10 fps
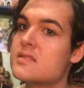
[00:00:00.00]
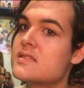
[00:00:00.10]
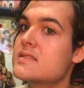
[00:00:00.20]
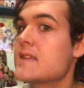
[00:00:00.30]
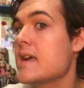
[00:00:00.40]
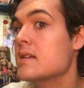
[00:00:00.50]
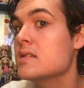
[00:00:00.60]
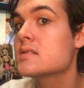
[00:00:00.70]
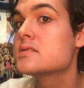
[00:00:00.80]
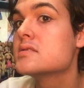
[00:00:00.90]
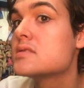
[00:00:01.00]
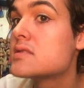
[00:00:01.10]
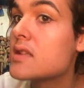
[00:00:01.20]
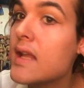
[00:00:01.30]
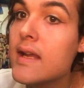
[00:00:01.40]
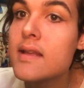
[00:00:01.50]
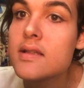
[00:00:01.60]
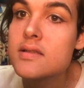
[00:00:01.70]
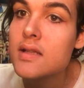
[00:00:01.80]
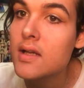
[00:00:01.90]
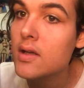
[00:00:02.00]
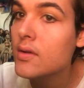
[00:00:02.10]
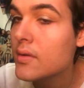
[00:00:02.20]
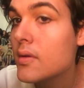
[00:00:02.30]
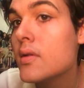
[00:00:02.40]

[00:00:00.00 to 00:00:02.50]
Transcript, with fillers: Santa's sleigh this year?